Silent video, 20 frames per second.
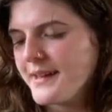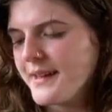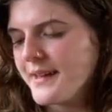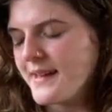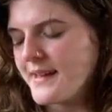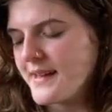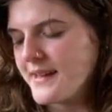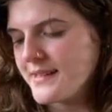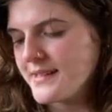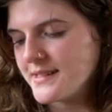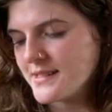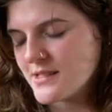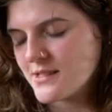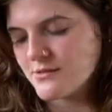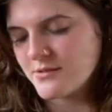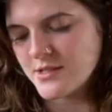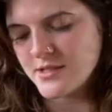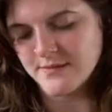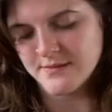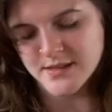And it's
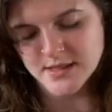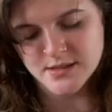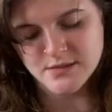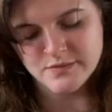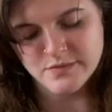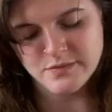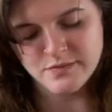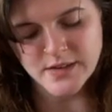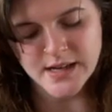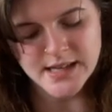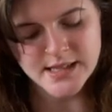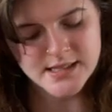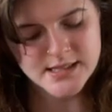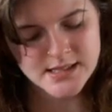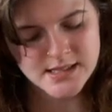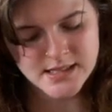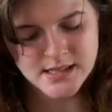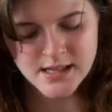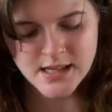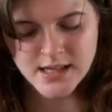sort of this
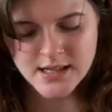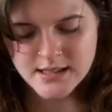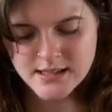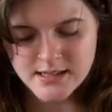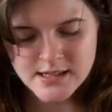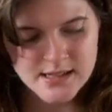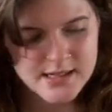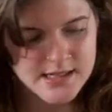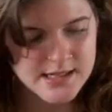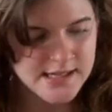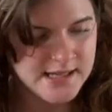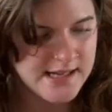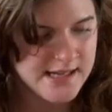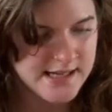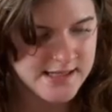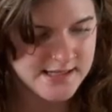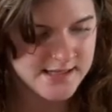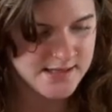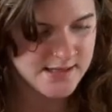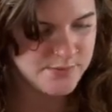rust color that
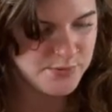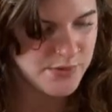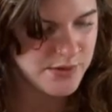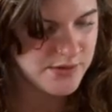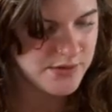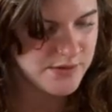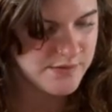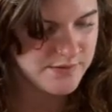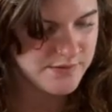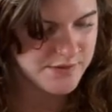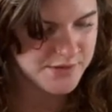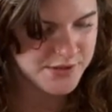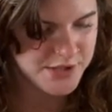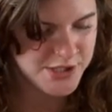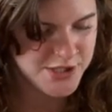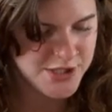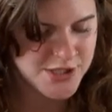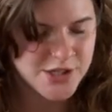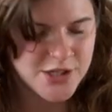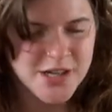has this beautiful
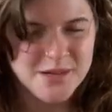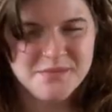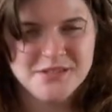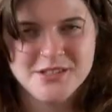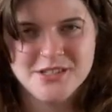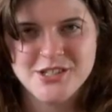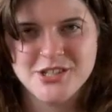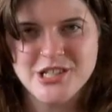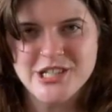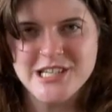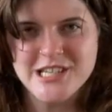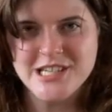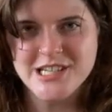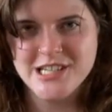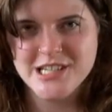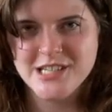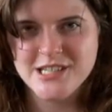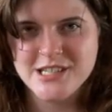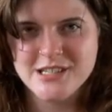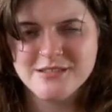sh almost
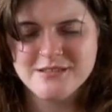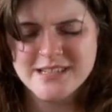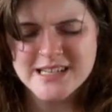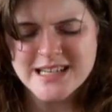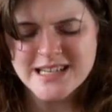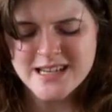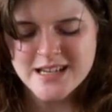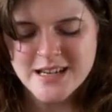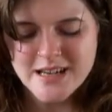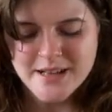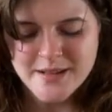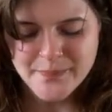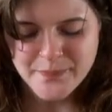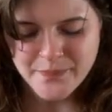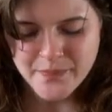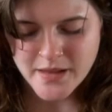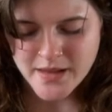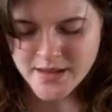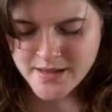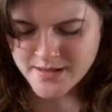sheen to it.
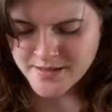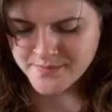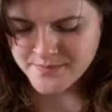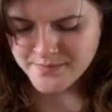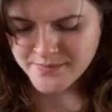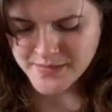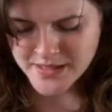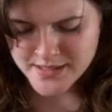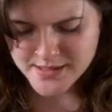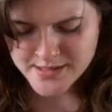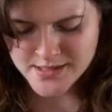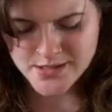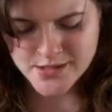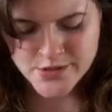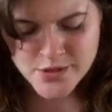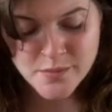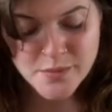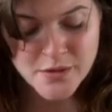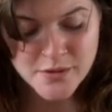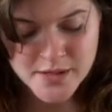Um, and it's
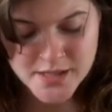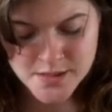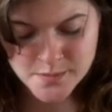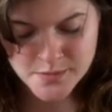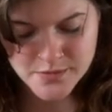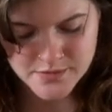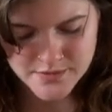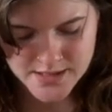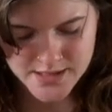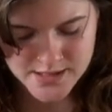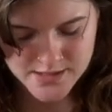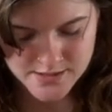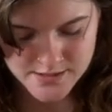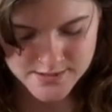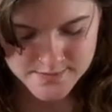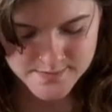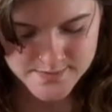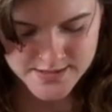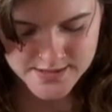a superwash merino.